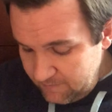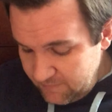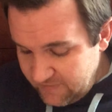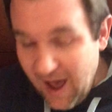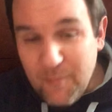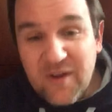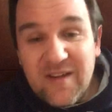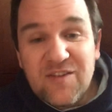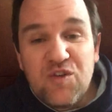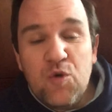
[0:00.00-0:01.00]
topic
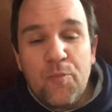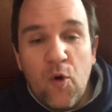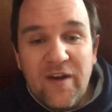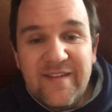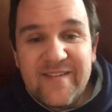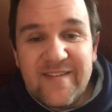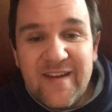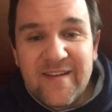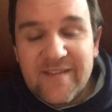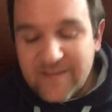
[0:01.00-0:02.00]

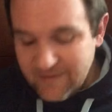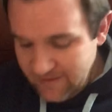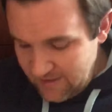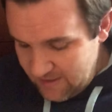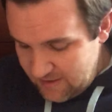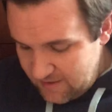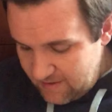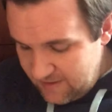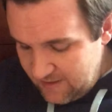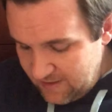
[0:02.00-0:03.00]
2.6,
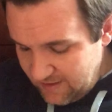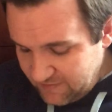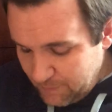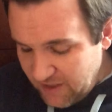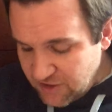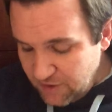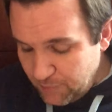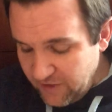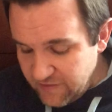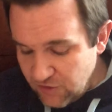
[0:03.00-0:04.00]
the expansion of
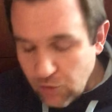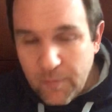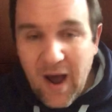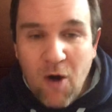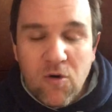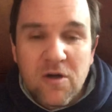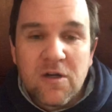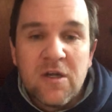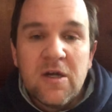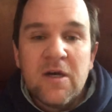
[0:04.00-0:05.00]
presidential power.
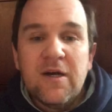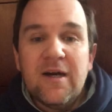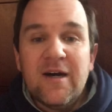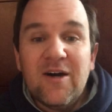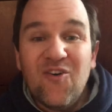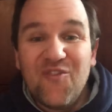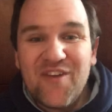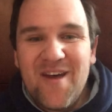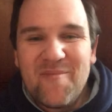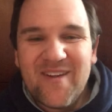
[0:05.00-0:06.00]
Hopefully
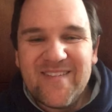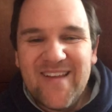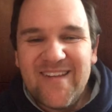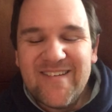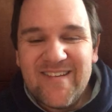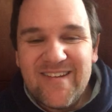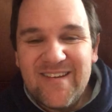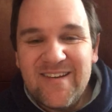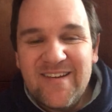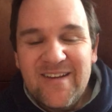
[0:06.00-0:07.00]
that makes sense.
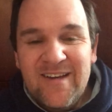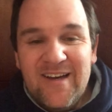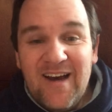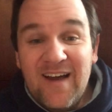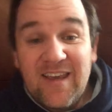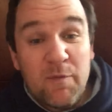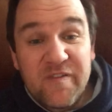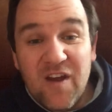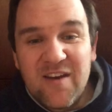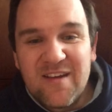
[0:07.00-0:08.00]
And keep
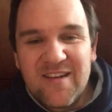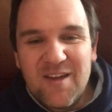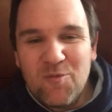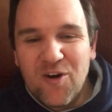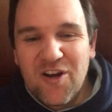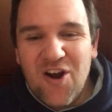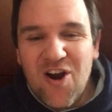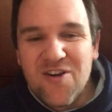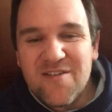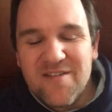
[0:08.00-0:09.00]
studying, keep working
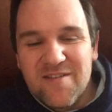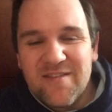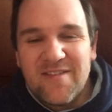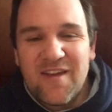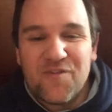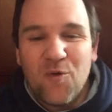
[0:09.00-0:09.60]
hard. Thanks for watching.